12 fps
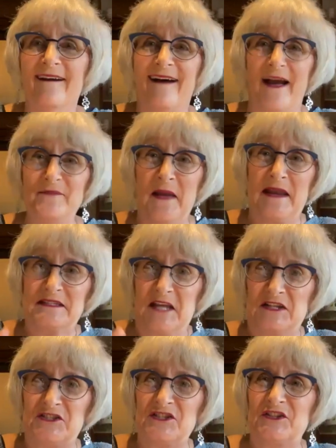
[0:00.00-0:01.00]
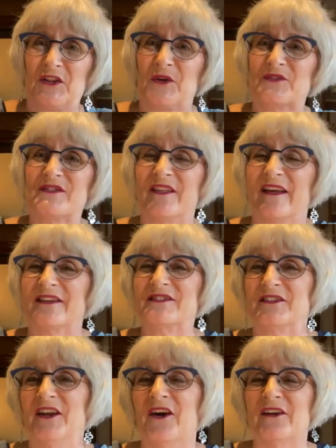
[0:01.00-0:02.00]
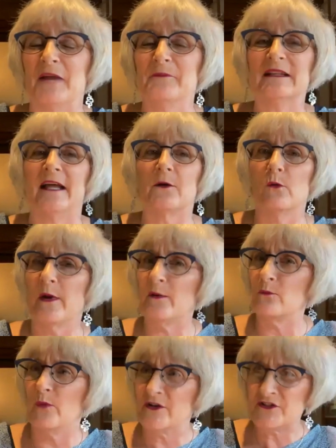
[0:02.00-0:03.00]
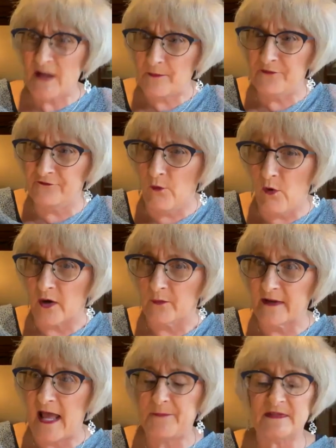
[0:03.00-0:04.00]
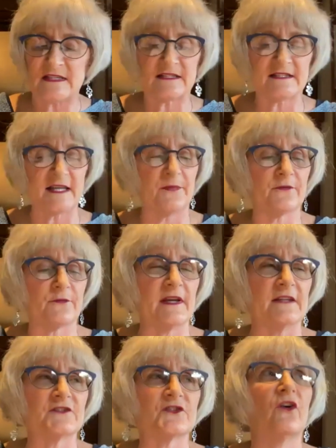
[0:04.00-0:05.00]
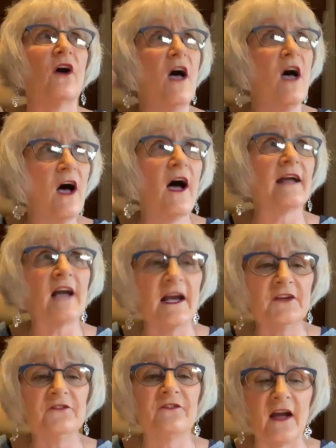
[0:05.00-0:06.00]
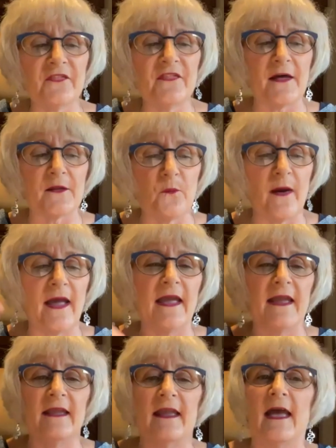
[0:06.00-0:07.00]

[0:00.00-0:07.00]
I pay attention to those things, you know, and I'd be like, well, where, where's step four? What happened to step three? So I kind of filed that away.